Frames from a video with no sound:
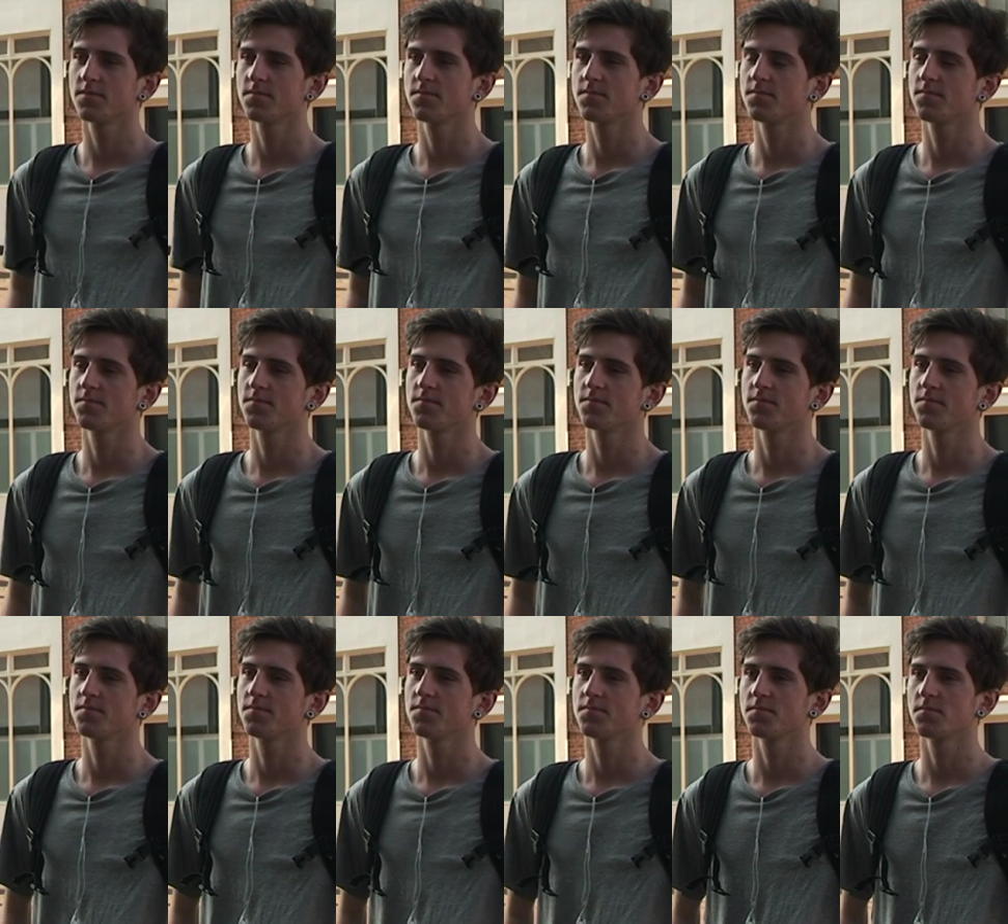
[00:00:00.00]
point did you
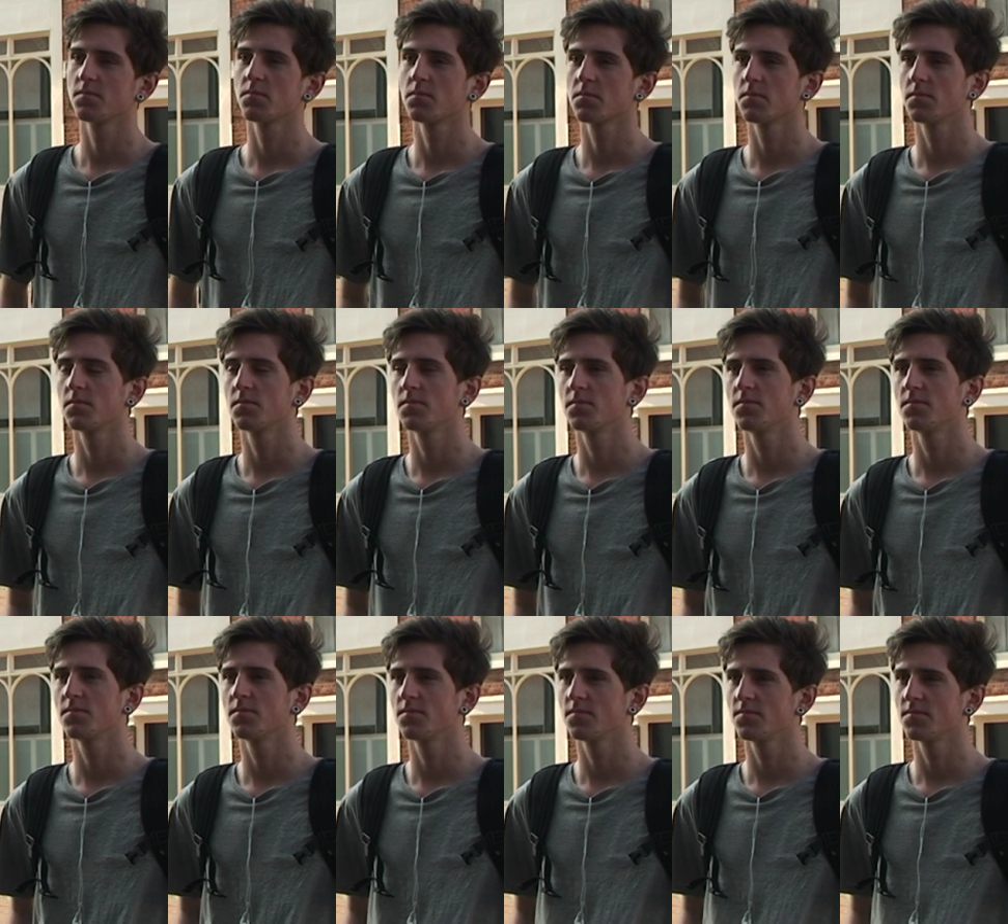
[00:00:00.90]
first perceive that
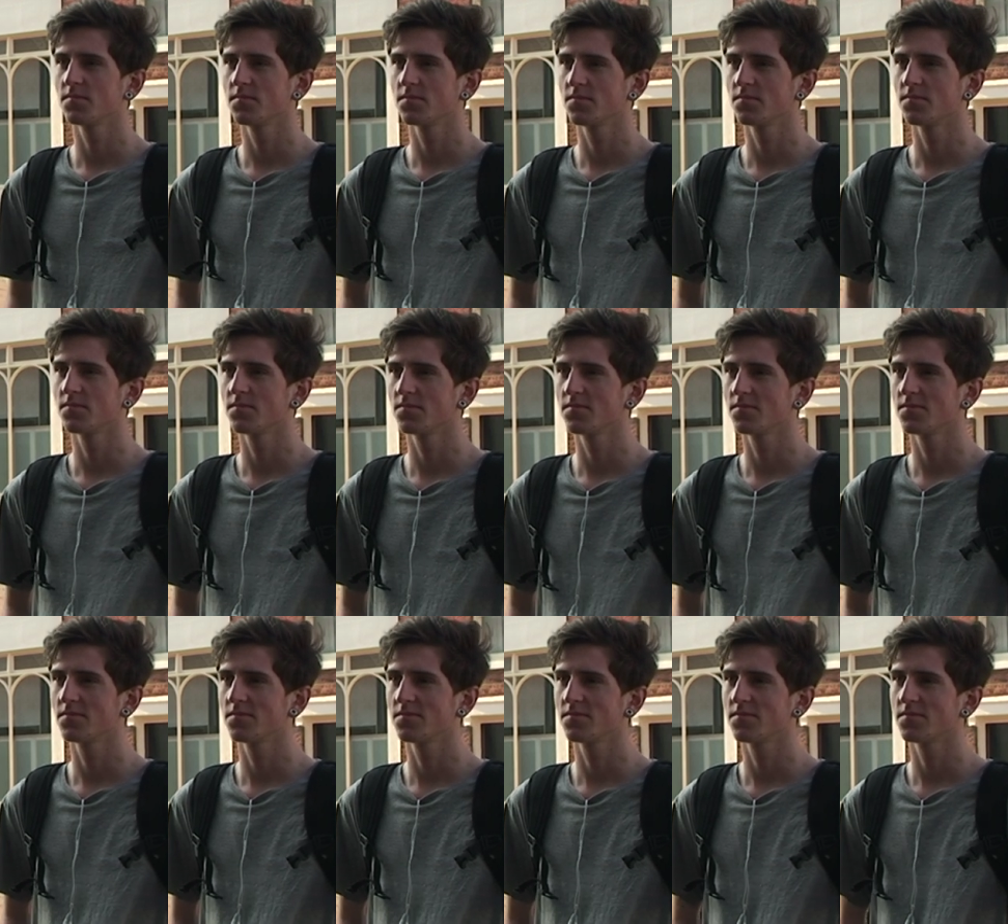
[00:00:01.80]
homelessness is a
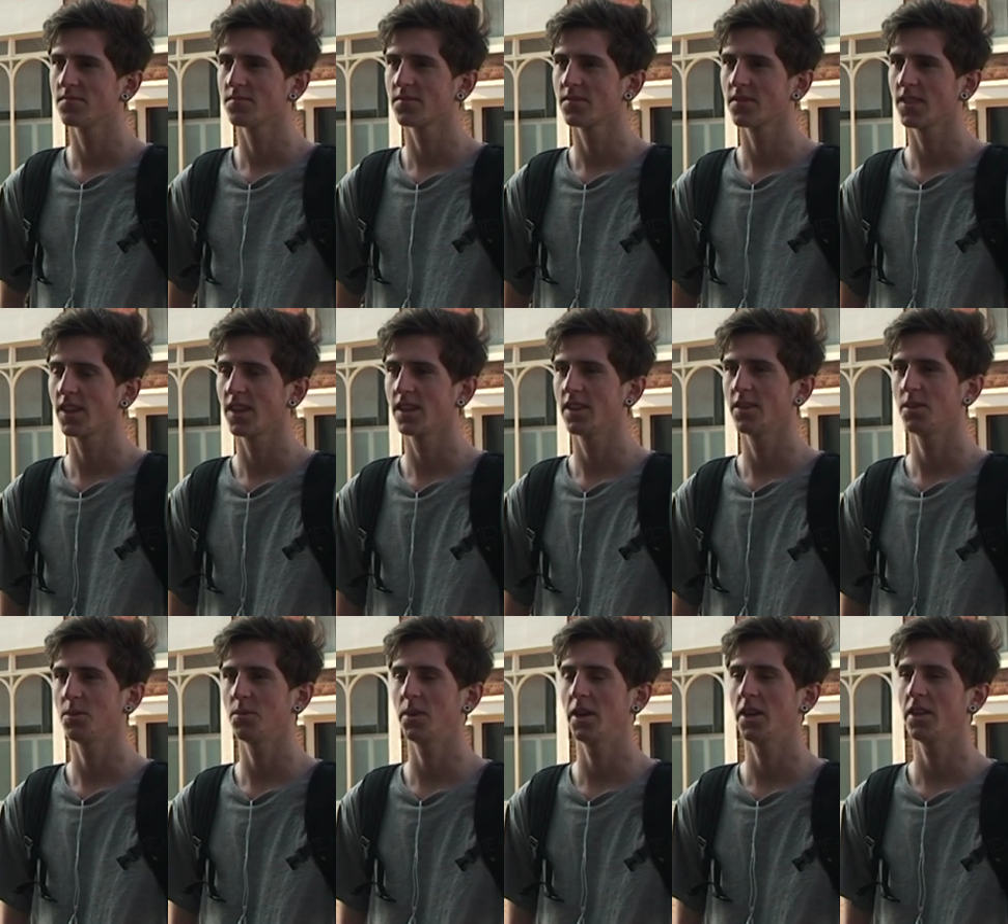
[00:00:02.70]
problem?
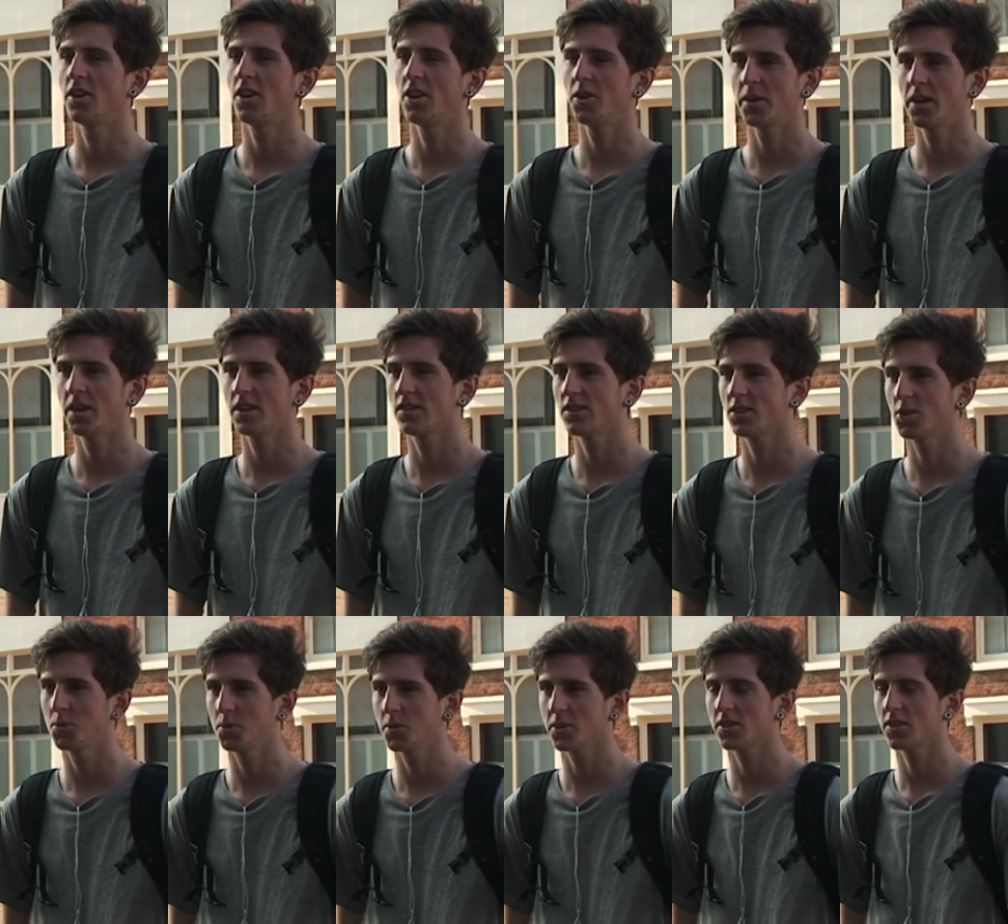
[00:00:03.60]
When I went
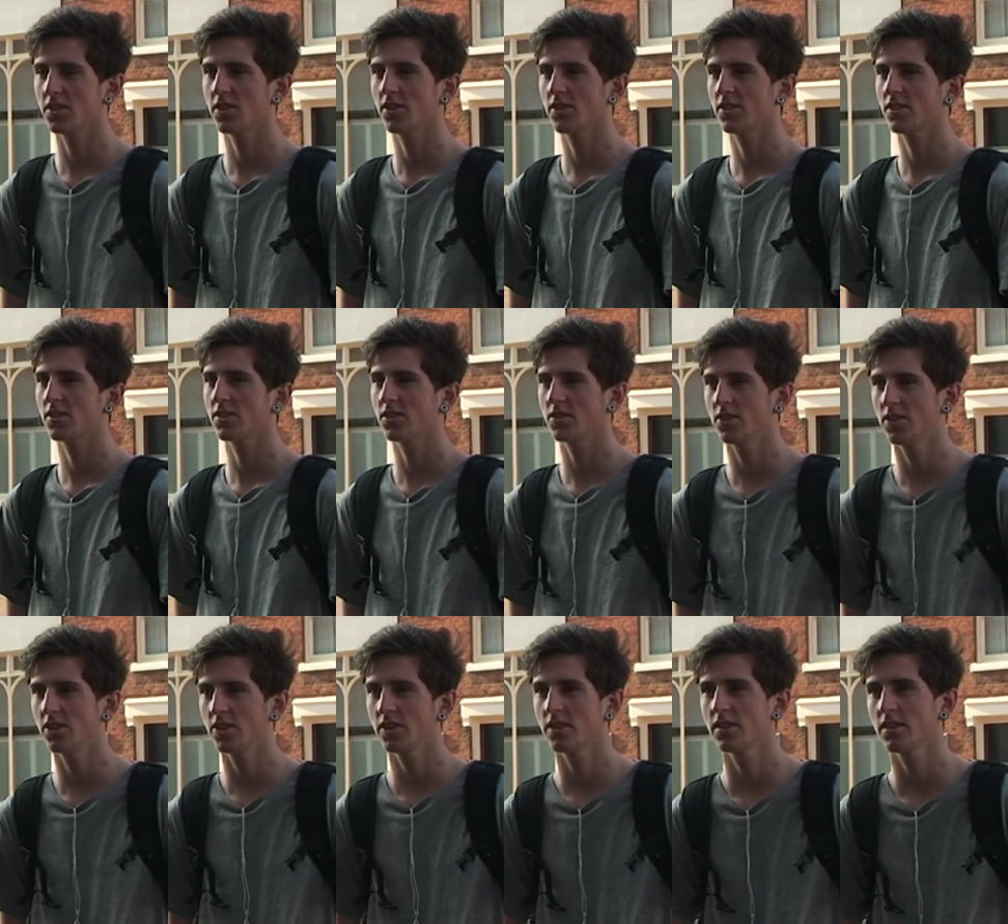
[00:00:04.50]
to Worcester and
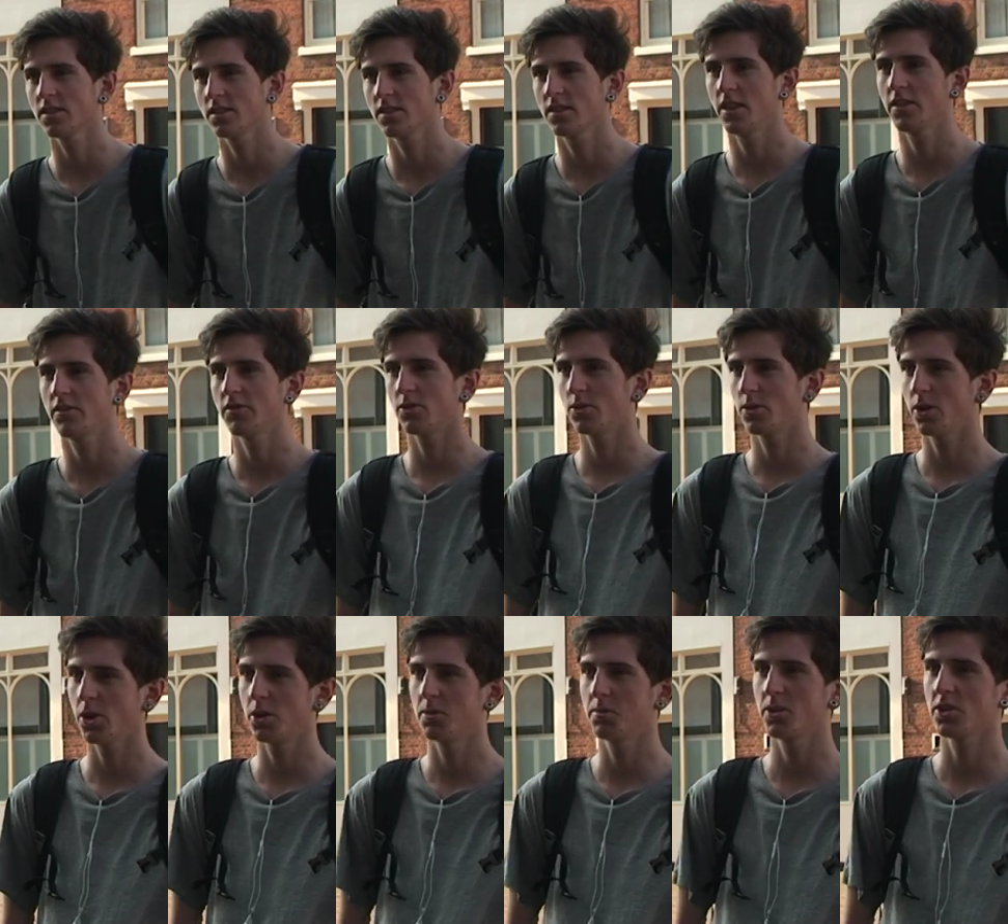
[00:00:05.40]
saw several
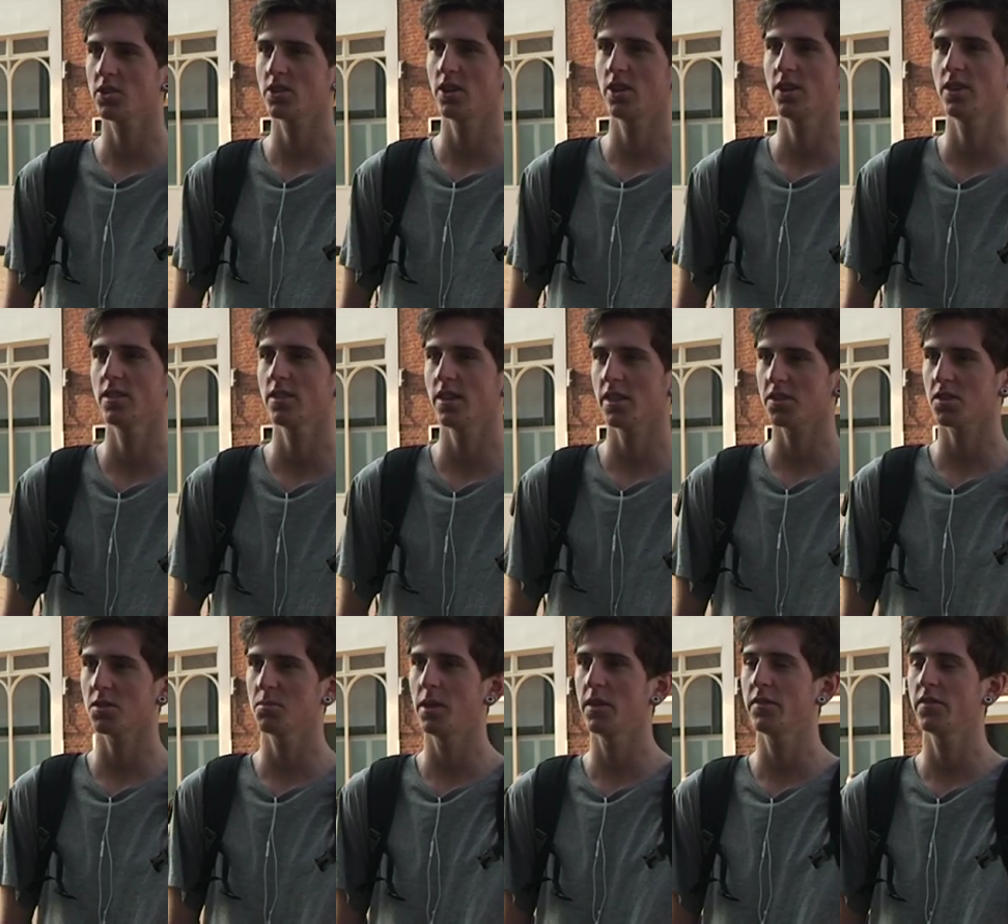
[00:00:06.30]
homeless guys
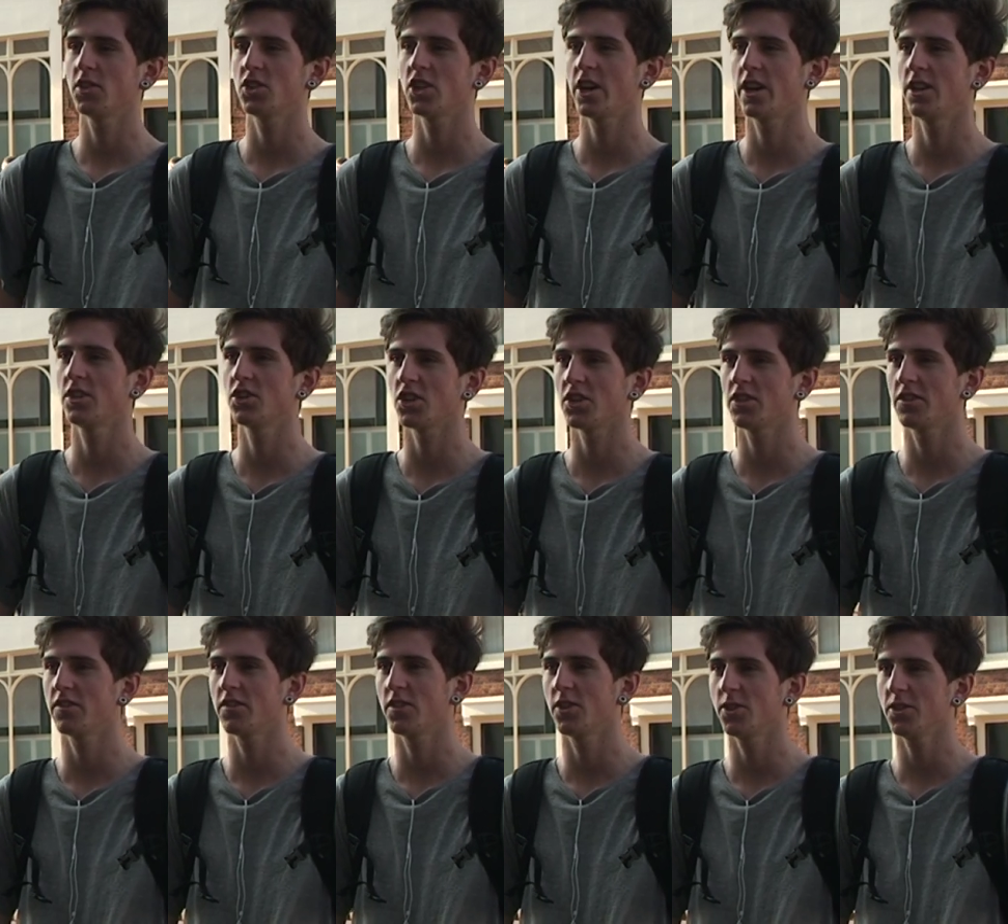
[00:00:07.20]
asking me for change on
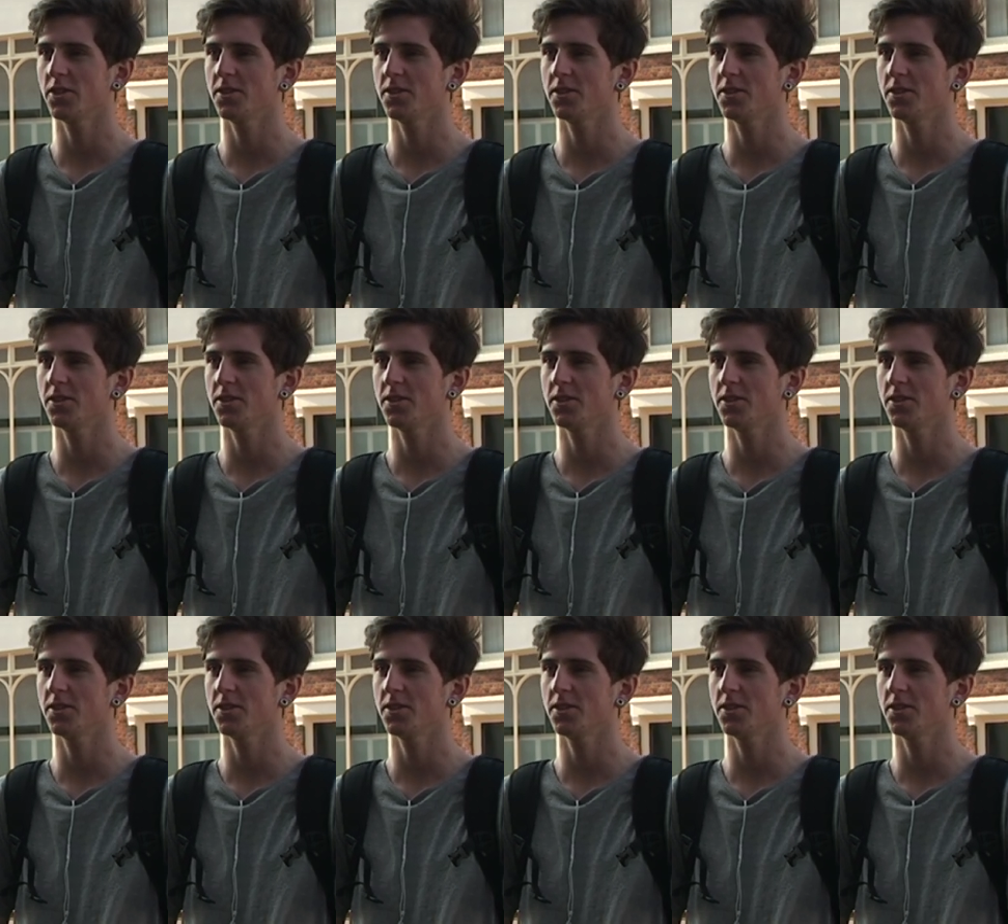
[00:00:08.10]
the floor.